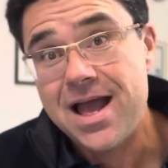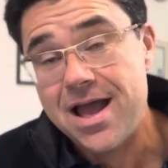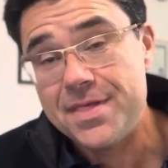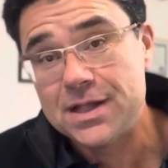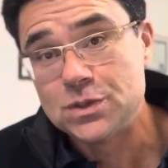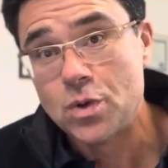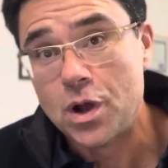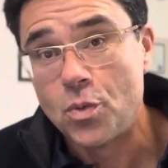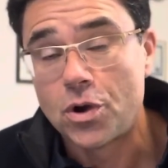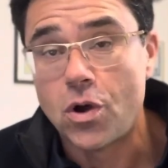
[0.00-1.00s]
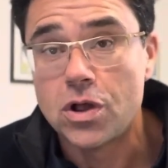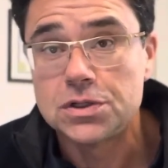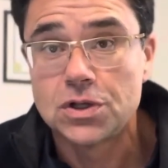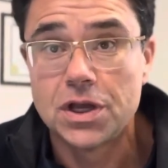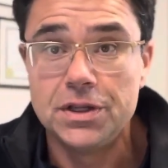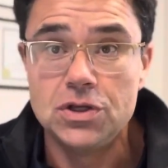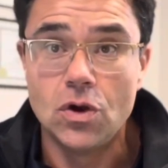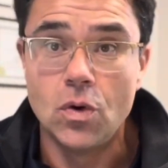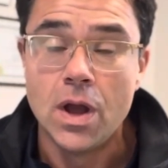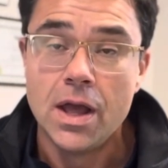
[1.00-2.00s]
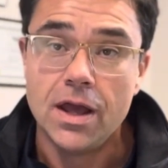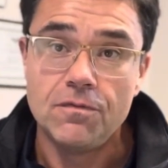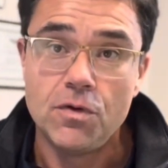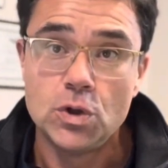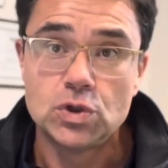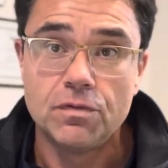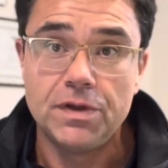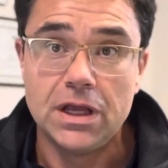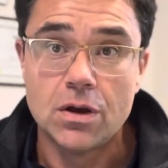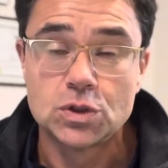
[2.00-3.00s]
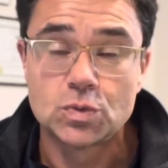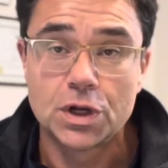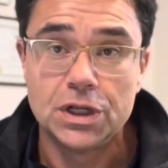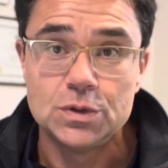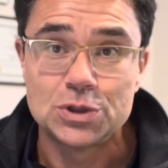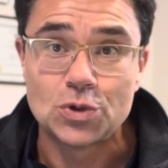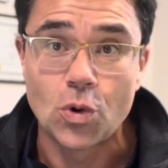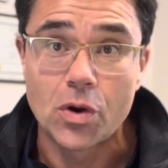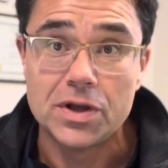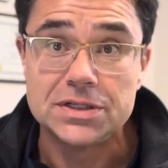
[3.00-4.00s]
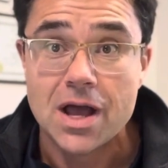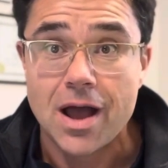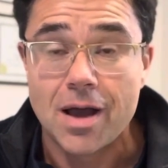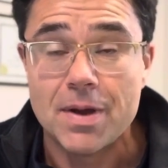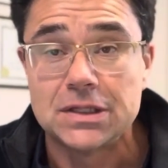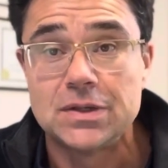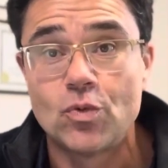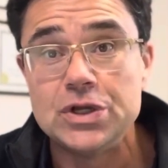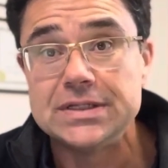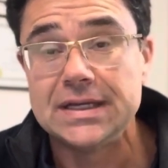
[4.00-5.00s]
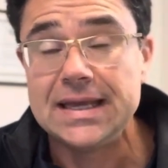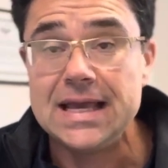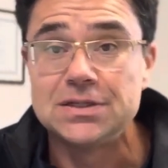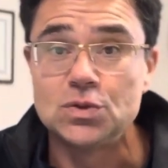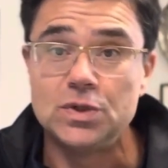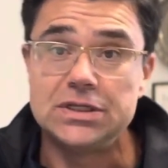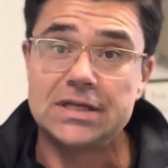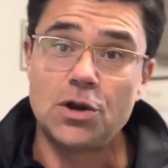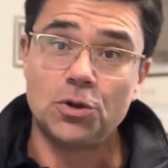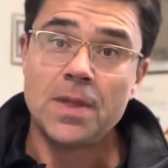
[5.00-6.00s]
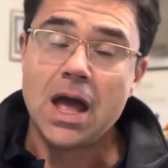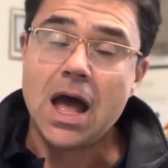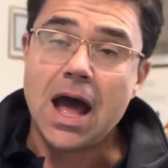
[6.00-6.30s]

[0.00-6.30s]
And that's what we're also going to do in future videos. We're going to do stories about some recent cases we settled.